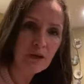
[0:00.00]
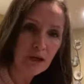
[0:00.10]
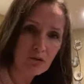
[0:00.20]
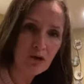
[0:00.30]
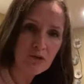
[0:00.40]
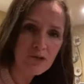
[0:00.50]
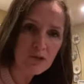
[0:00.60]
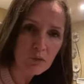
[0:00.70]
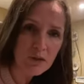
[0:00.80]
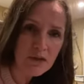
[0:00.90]
It grows
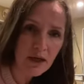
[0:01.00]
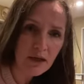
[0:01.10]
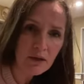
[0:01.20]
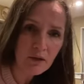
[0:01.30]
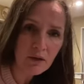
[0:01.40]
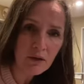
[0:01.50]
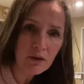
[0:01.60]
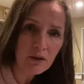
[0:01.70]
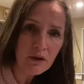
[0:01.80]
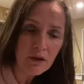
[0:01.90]
in the winter.
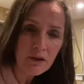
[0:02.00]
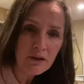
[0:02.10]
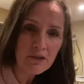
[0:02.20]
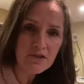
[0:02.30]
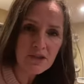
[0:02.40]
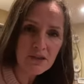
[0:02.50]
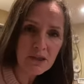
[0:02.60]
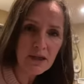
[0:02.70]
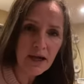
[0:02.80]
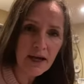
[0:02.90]
There's
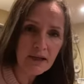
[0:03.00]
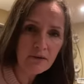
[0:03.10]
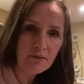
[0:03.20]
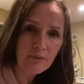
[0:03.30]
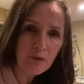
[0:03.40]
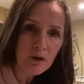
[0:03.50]
Sydney again.